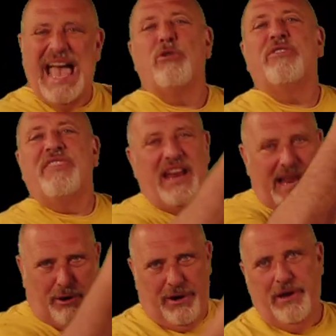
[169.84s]
out of that
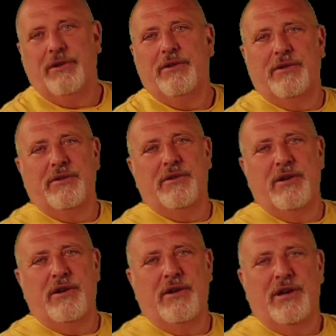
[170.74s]
area
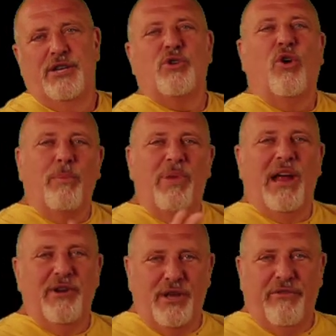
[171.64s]
is called
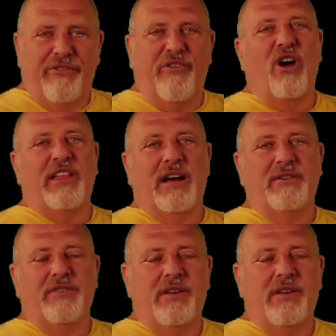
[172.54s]
perineal fallout.